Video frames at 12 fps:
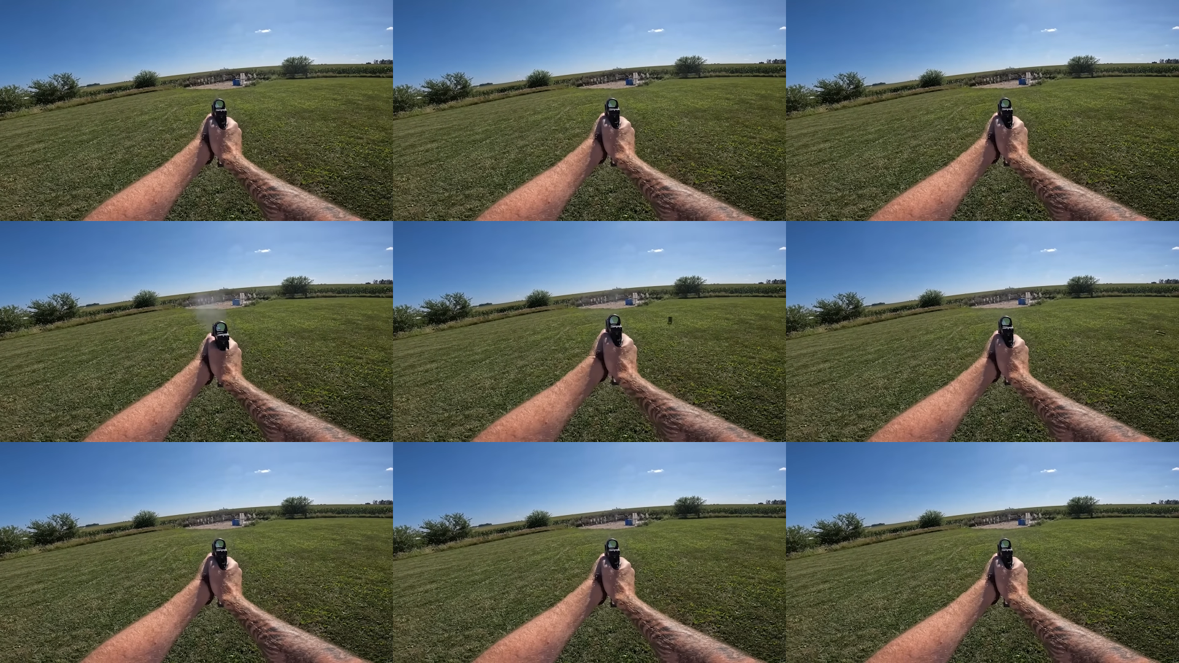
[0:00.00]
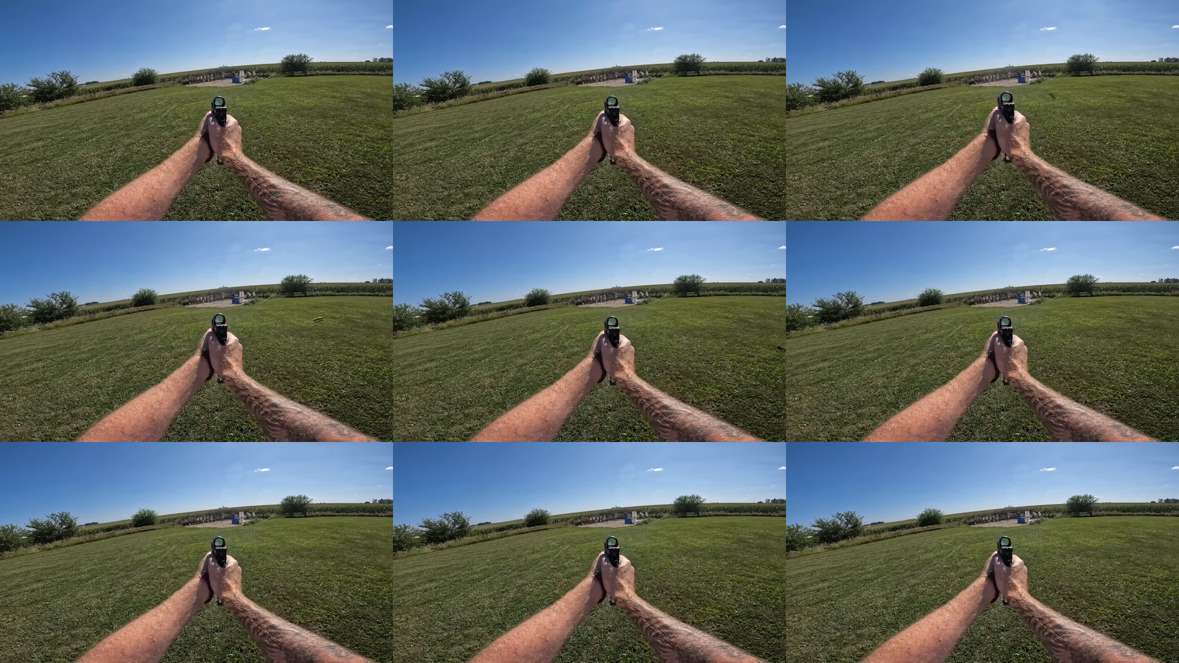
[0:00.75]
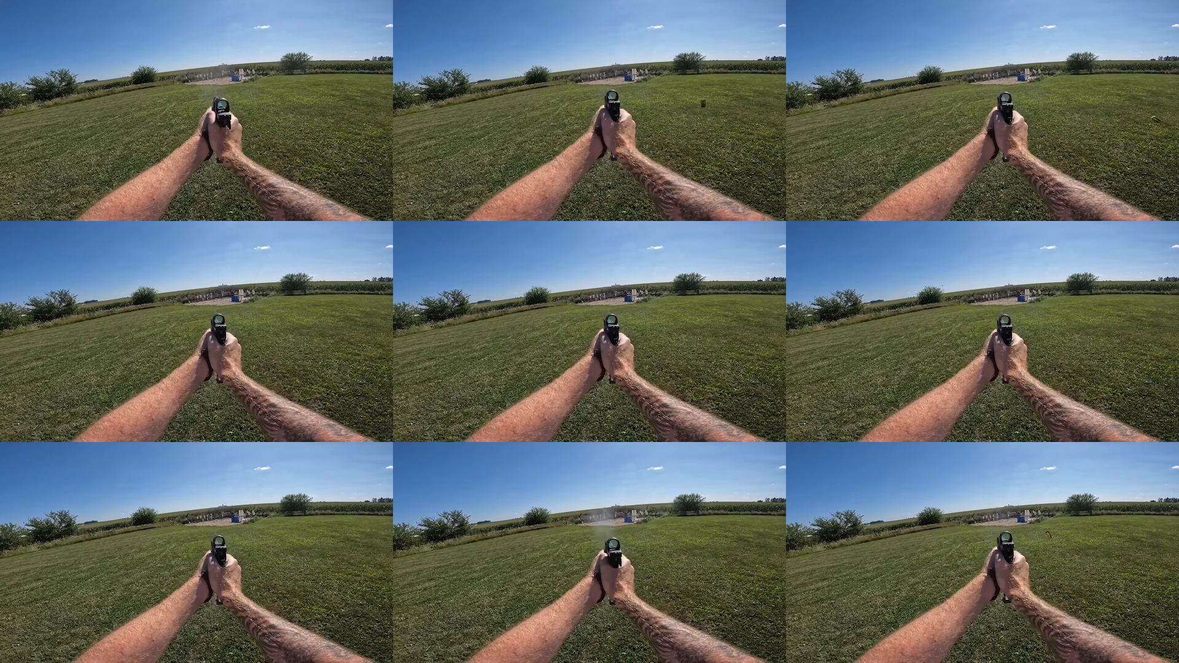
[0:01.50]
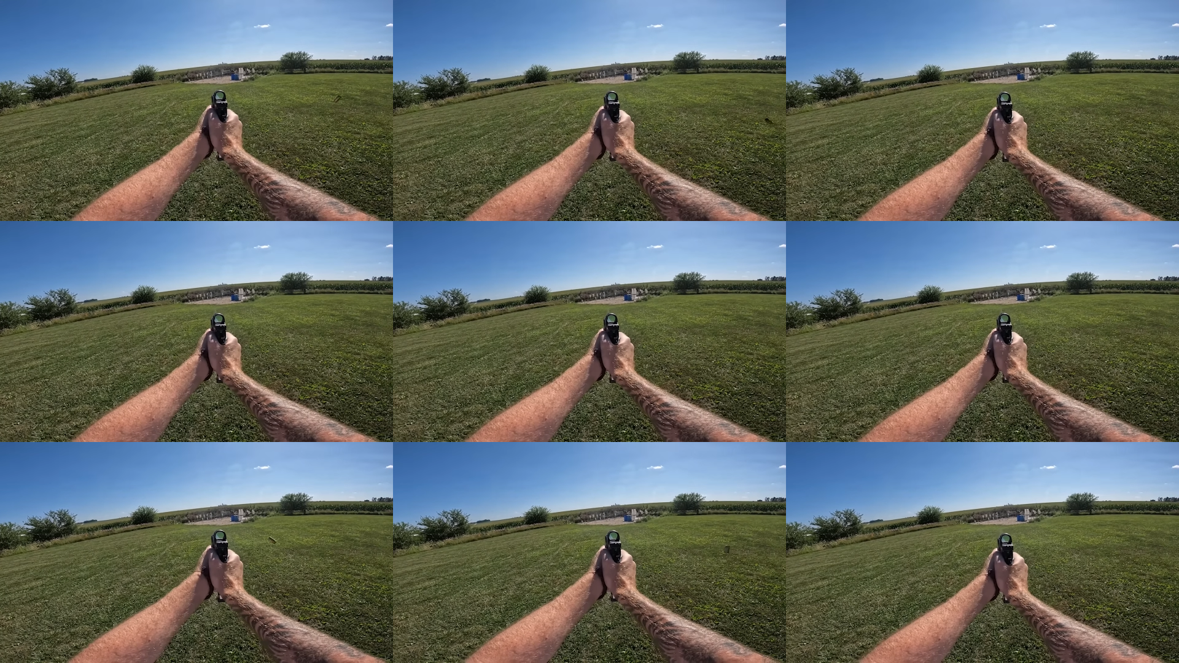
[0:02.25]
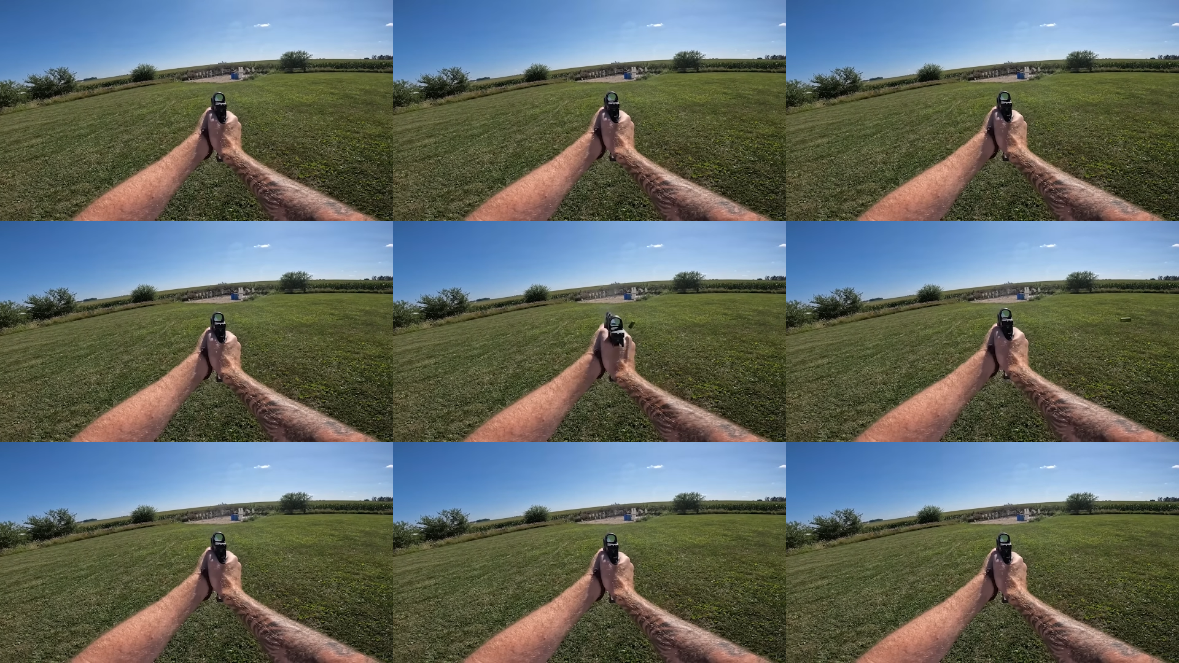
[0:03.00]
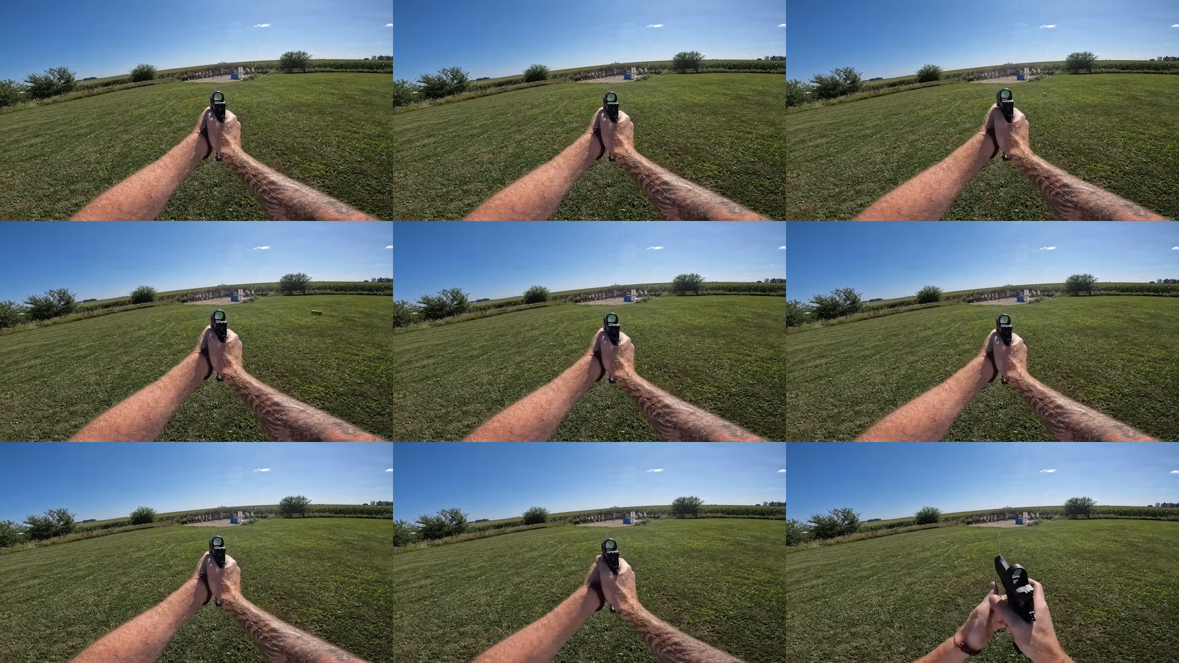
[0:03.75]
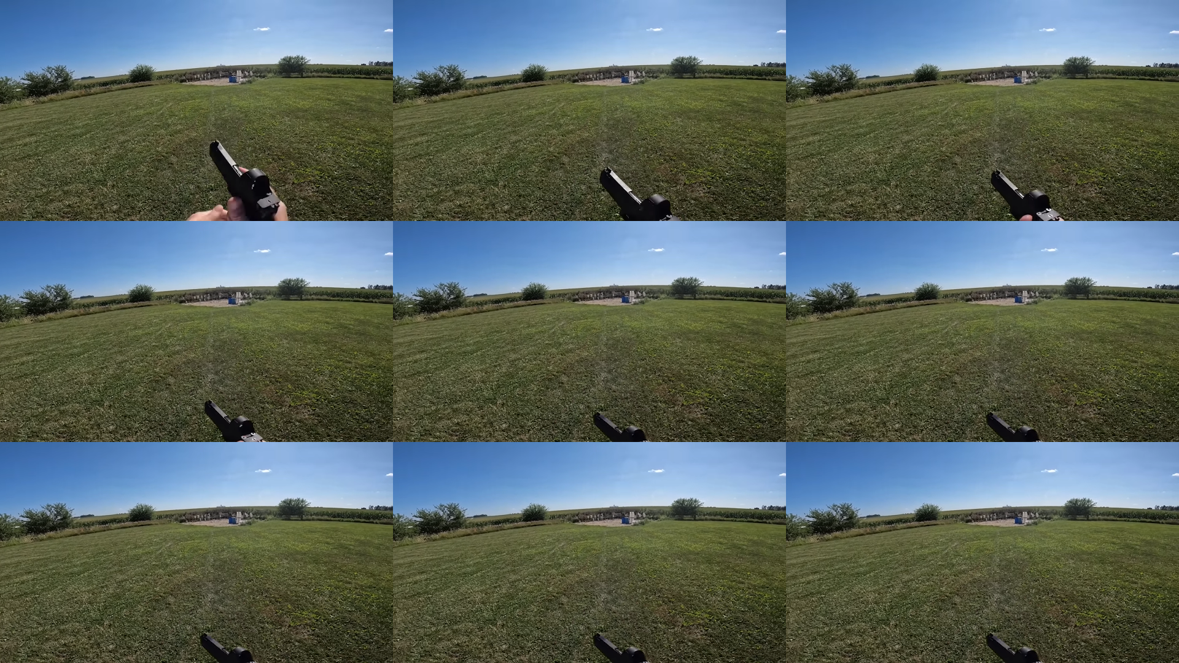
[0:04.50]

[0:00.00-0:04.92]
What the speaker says: (no speaker visible)